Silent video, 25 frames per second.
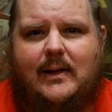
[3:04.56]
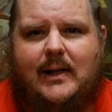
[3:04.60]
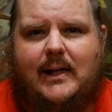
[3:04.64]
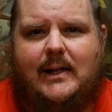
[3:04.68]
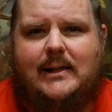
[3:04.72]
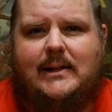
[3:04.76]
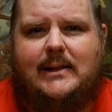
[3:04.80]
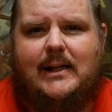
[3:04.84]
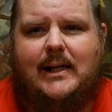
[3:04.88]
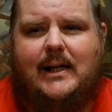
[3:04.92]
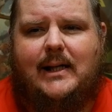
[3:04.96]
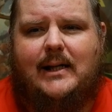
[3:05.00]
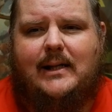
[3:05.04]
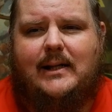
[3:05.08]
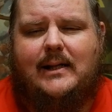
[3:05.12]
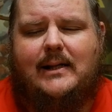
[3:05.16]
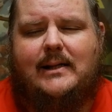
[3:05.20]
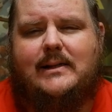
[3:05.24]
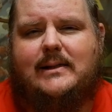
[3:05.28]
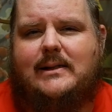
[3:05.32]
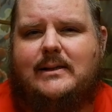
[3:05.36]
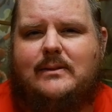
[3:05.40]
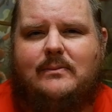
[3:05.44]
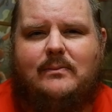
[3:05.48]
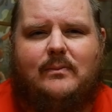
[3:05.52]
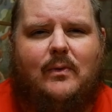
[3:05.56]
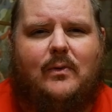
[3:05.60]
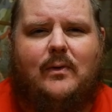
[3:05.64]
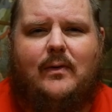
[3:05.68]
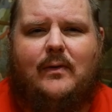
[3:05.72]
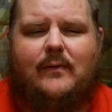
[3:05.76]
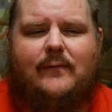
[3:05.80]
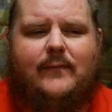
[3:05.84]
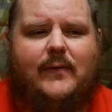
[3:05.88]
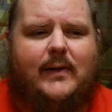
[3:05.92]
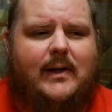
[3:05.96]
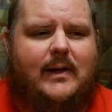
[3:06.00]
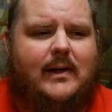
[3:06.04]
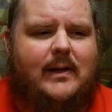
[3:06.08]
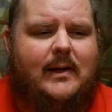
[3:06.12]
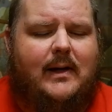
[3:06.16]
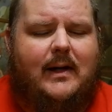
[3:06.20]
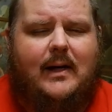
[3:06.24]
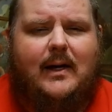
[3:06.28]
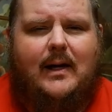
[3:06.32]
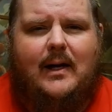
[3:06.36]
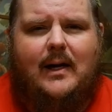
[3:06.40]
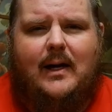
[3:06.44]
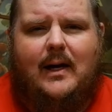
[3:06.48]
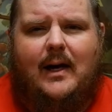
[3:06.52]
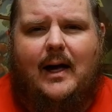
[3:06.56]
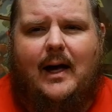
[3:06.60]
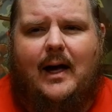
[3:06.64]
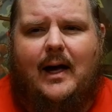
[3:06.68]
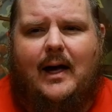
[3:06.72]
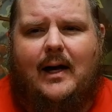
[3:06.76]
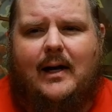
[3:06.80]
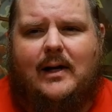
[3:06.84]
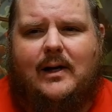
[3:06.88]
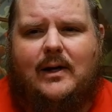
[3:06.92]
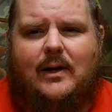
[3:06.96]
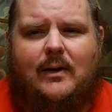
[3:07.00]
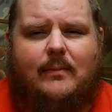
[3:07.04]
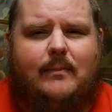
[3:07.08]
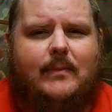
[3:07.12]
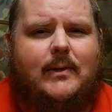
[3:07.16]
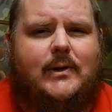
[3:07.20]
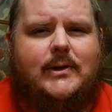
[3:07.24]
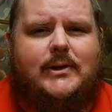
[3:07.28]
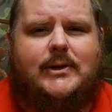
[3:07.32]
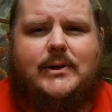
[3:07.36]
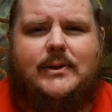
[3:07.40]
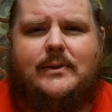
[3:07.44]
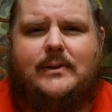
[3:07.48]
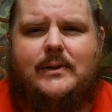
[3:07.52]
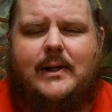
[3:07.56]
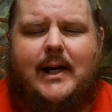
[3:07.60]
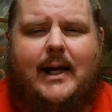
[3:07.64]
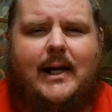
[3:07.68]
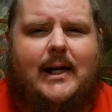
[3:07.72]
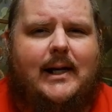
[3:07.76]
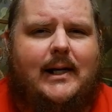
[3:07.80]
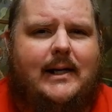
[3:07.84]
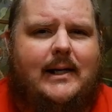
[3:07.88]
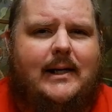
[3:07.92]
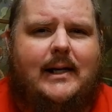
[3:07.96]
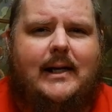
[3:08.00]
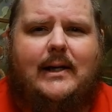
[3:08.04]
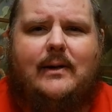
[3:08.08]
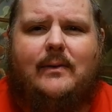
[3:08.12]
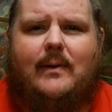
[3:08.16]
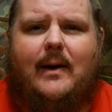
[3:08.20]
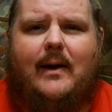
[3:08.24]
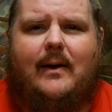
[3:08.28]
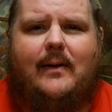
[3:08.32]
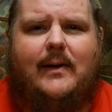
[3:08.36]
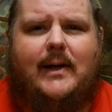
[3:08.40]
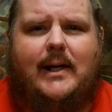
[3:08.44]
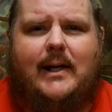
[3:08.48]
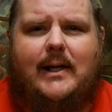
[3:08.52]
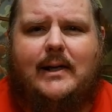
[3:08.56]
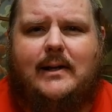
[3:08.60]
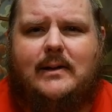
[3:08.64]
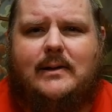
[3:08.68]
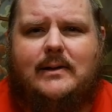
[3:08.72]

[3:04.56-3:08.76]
it's more of a commercial kind of literary,